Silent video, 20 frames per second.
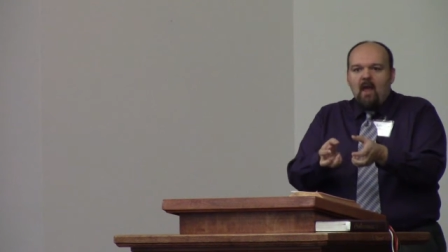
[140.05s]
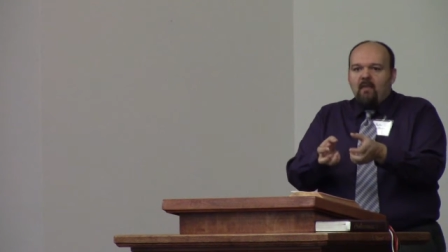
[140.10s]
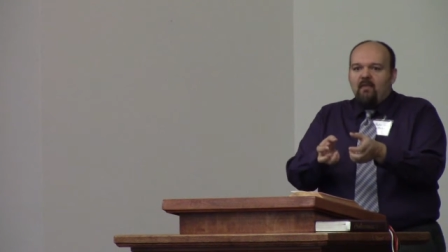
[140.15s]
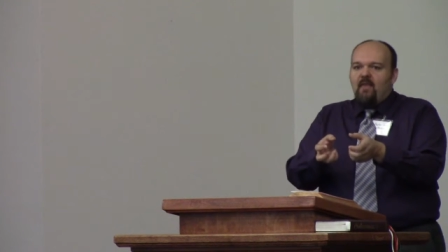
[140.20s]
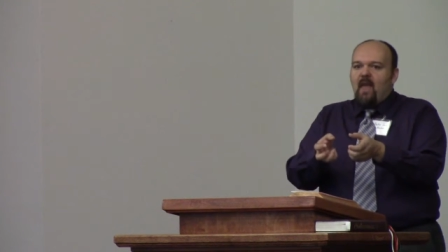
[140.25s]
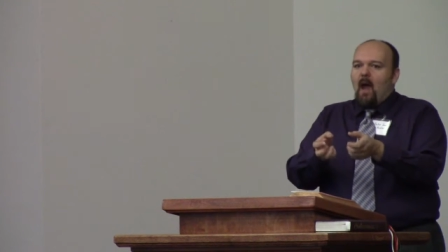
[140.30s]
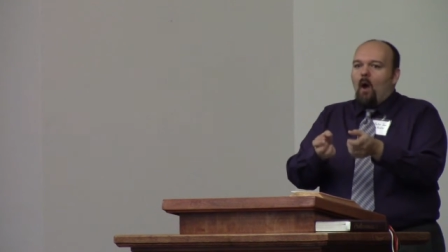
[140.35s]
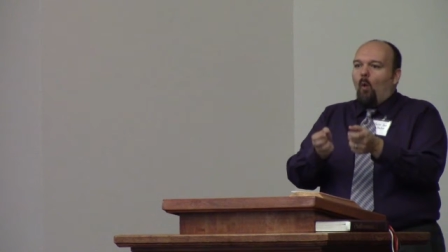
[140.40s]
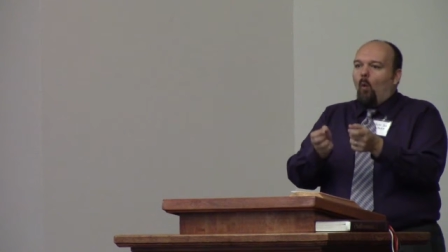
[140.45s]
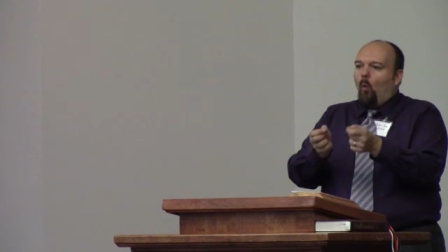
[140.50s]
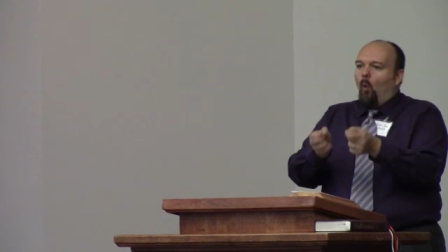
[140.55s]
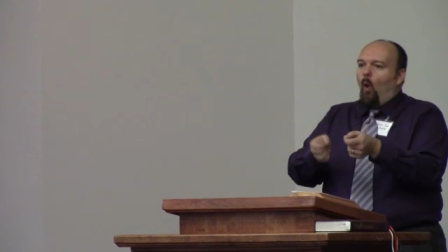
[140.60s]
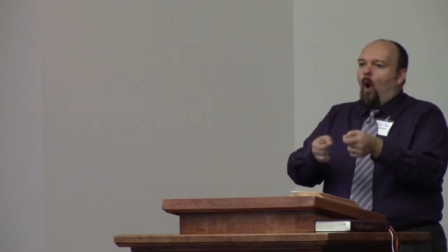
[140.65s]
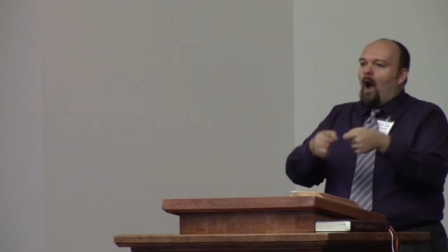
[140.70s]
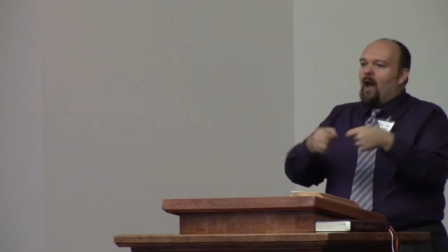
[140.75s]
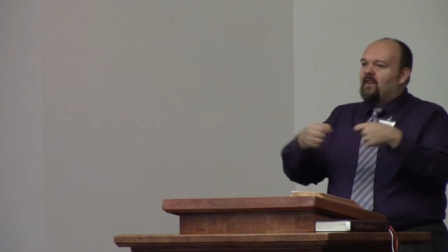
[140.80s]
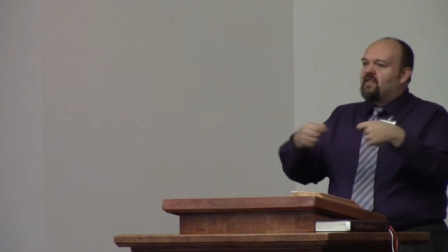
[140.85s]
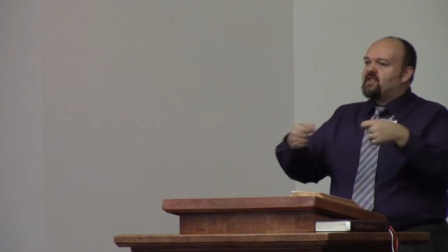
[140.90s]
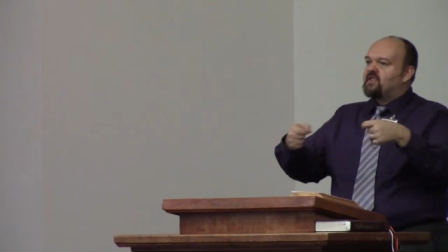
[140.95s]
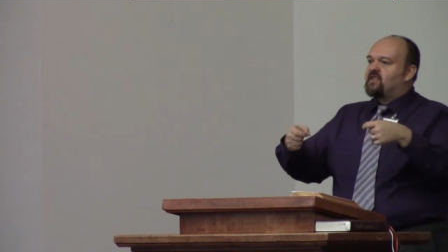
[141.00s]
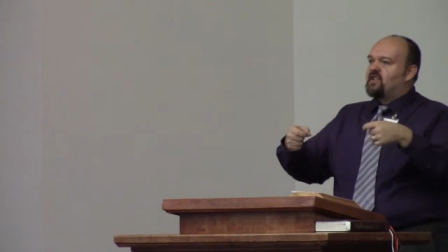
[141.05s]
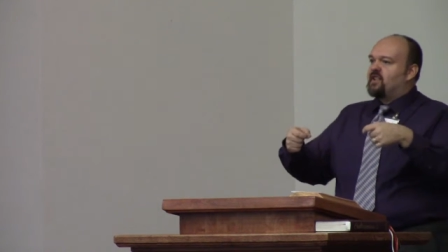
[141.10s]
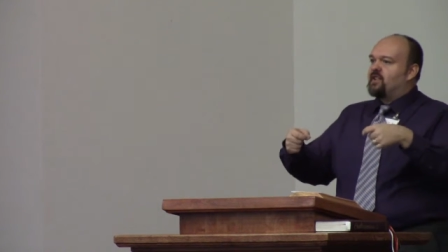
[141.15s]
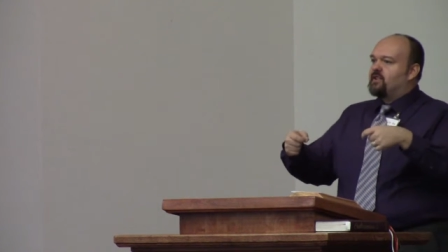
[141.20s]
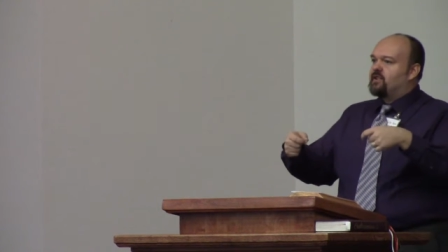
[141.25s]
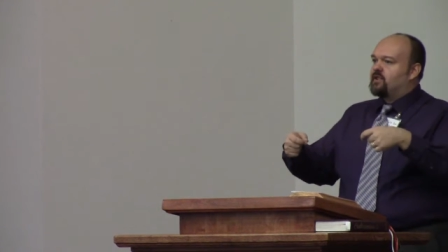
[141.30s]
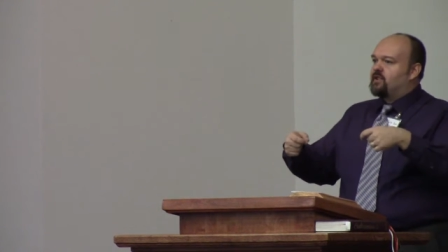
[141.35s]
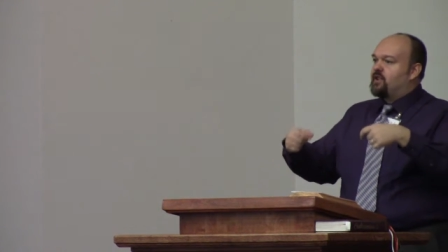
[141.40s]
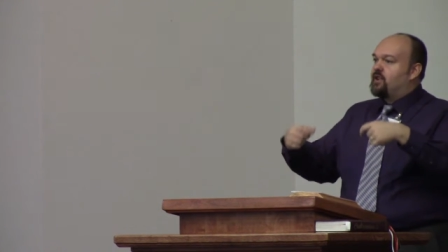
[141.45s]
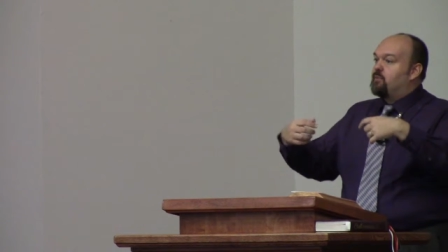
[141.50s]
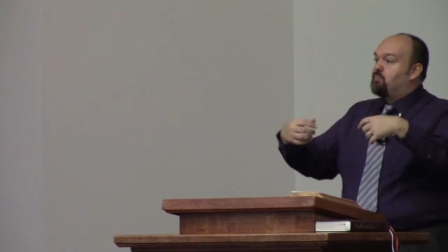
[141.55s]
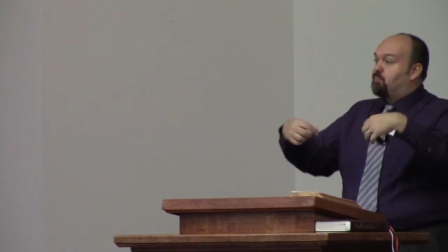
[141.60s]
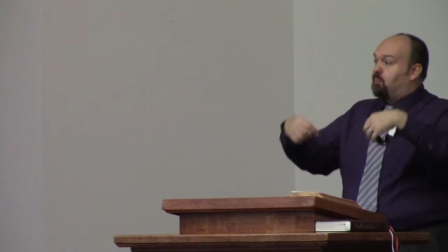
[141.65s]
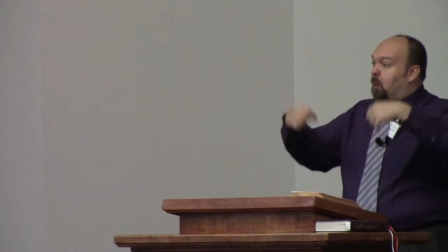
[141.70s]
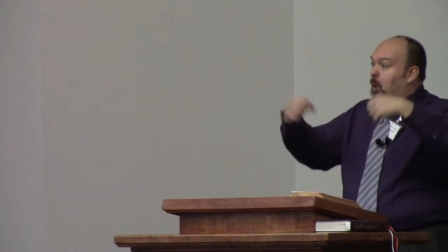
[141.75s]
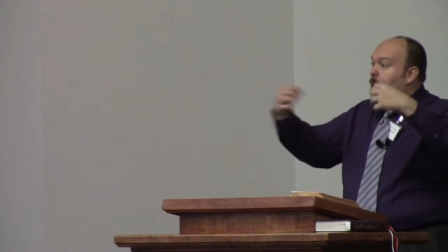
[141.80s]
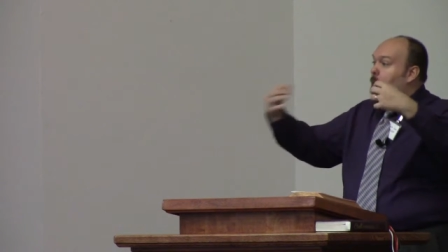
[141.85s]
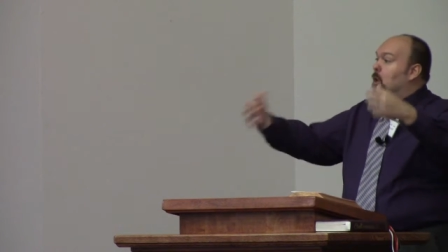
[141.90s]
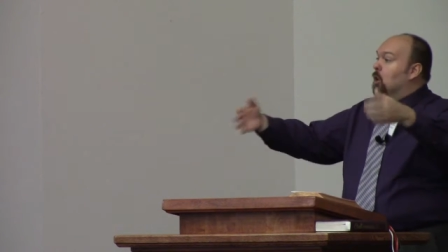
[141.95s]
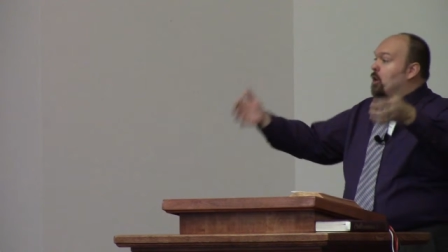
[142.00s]
that wants to
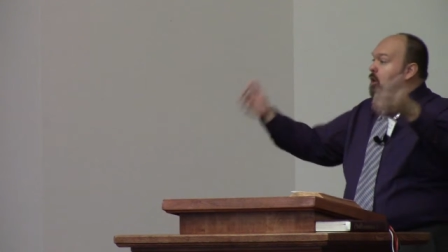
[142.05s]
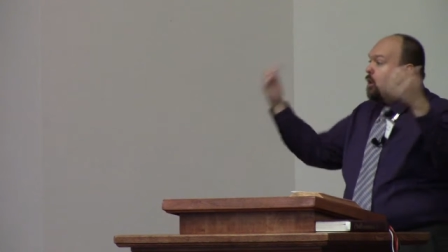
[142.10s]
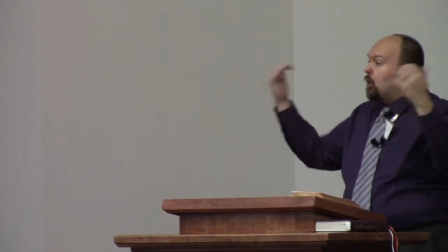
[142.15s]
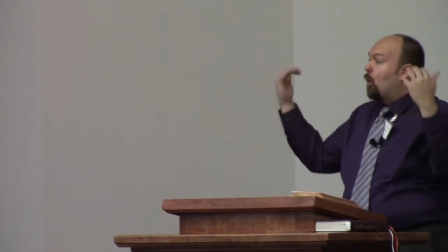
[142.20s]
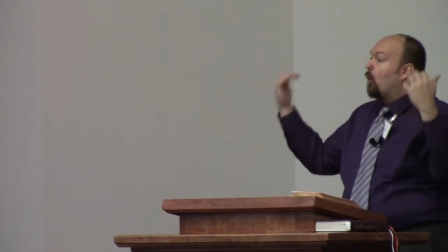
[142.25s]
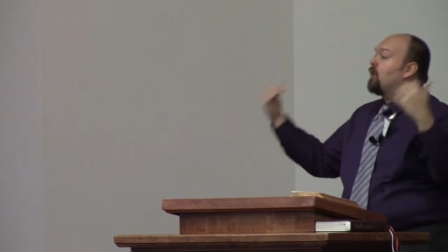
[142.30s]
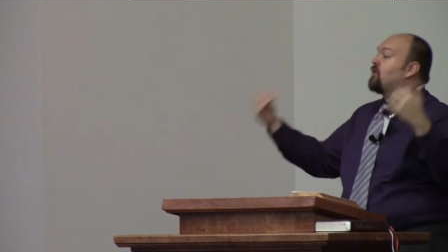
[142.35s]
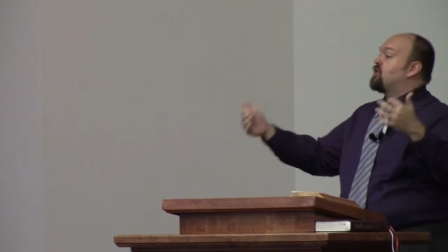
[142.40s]
pull your